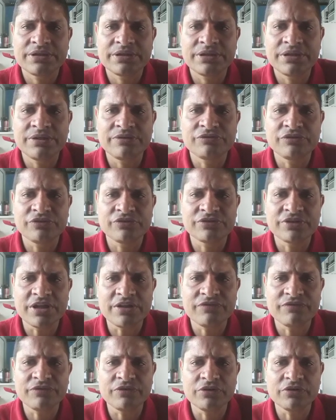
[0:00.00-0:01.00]
If
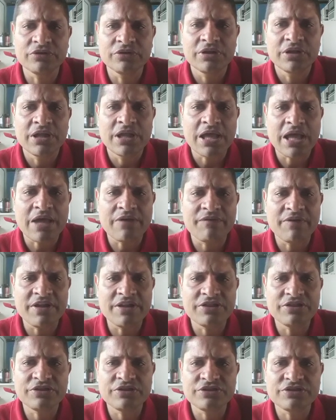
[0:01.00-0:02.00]
successful,
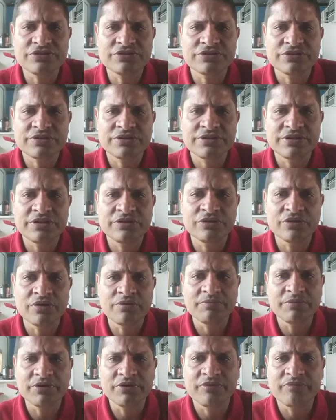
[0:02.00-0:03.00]
advantage the
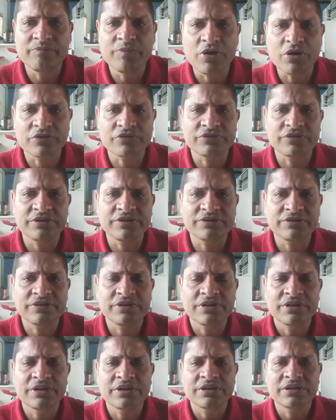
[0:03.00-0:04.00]
number of boxes
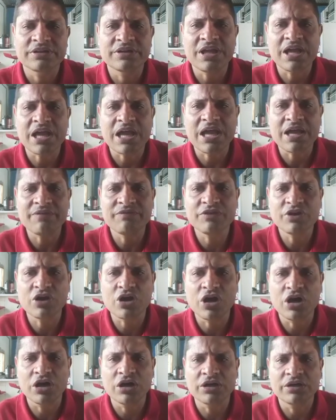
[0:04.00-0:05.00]
that have the
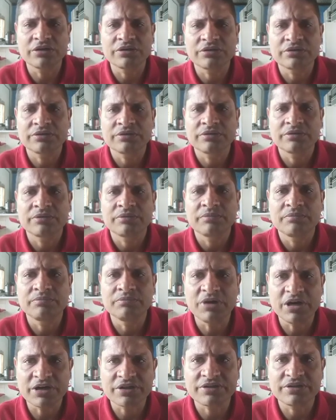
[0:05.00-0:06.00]
card
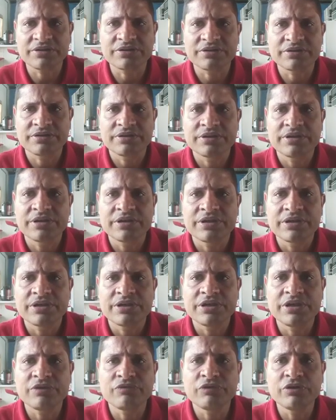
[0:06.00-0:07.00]
marked.
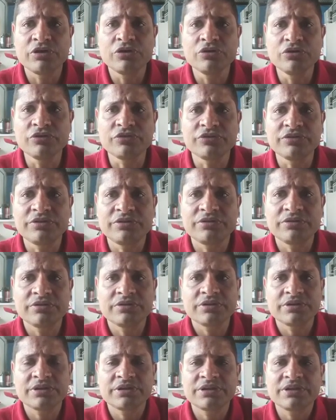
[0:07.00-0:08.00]
If we lose,
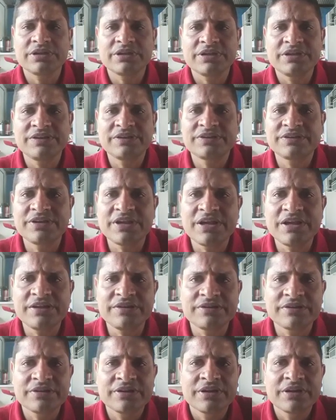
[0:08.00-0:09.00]
he
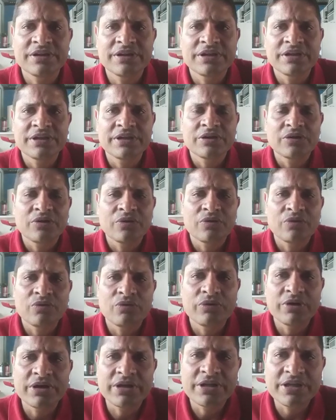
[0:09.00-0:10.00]
stays
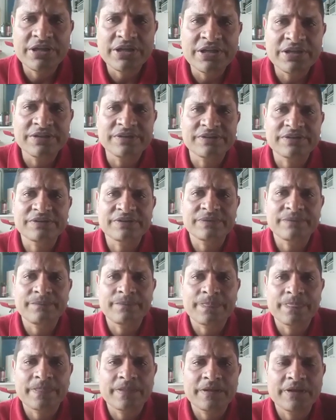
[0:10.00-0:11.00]
where he is.
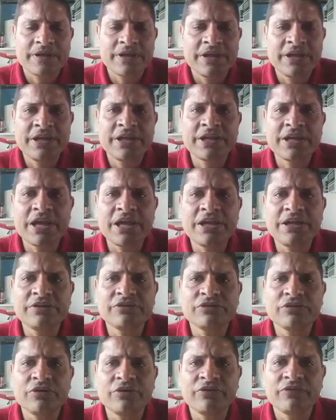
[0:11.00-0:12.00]
In
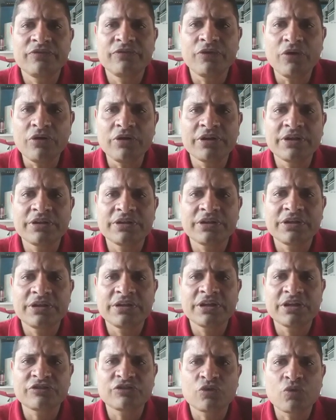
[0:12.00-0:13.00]
case of falling
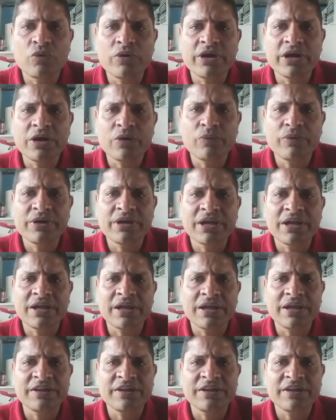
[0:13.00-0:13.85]
in a square with a